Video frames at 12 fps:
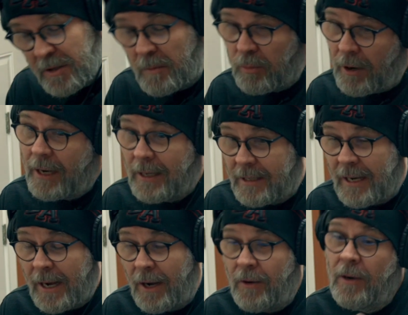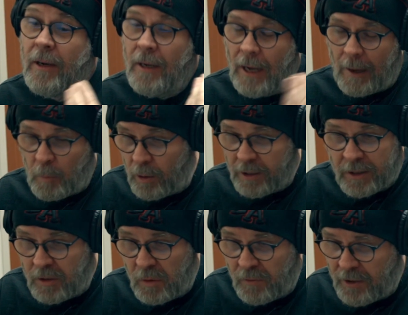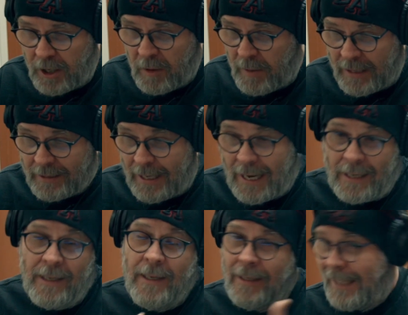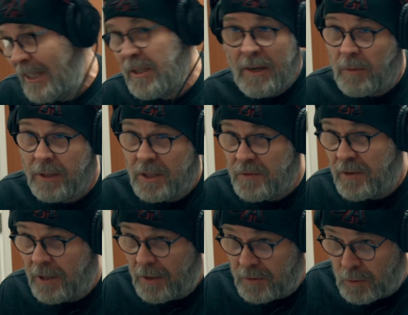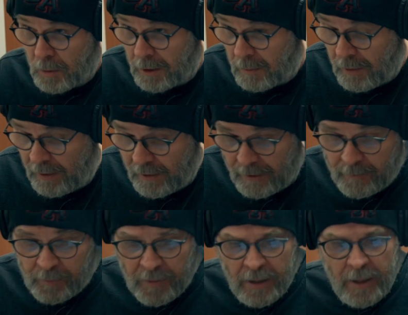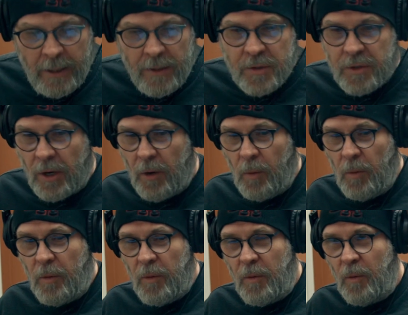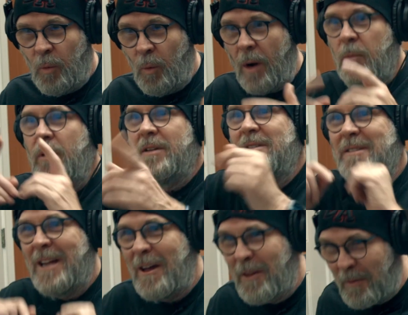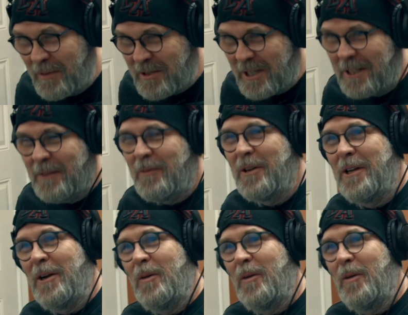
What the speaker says: and break it down, I'm willing to do a video about that. That's not what this video is going to be. So now that we've seen the video,